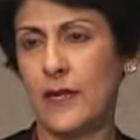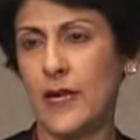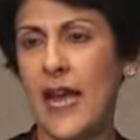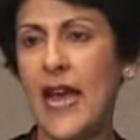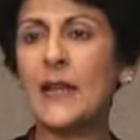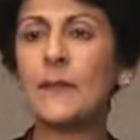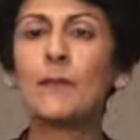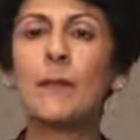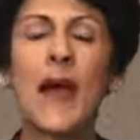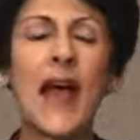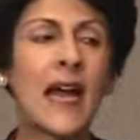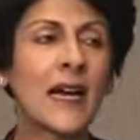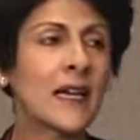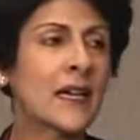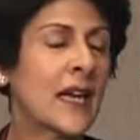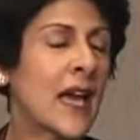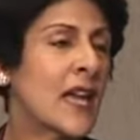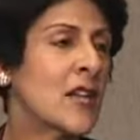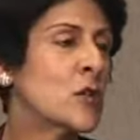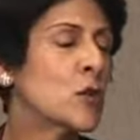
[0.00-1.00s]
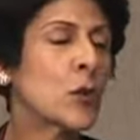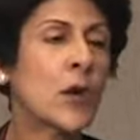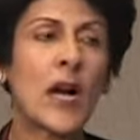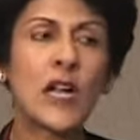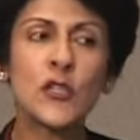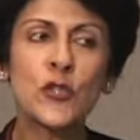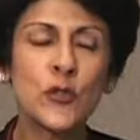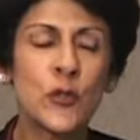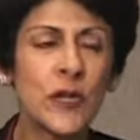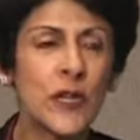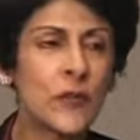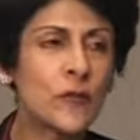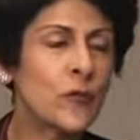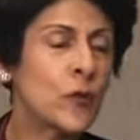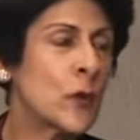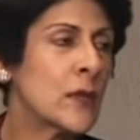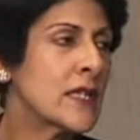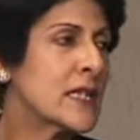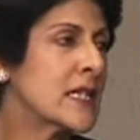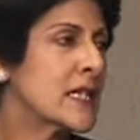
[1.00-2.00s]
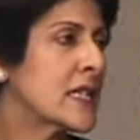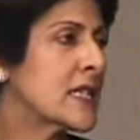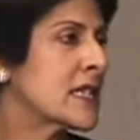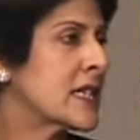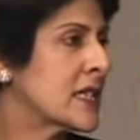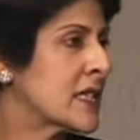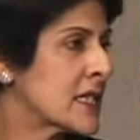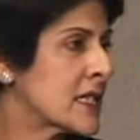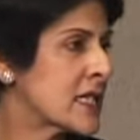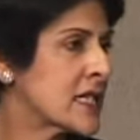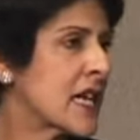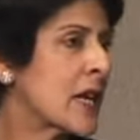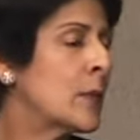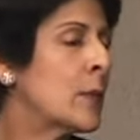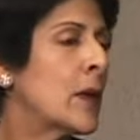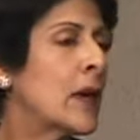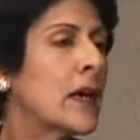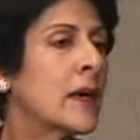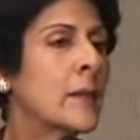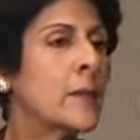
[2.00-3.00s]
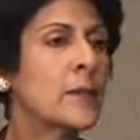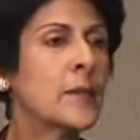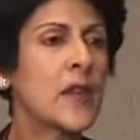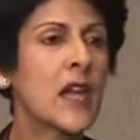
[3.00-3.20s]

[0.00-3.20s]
And back again to cultural influences and the stigma,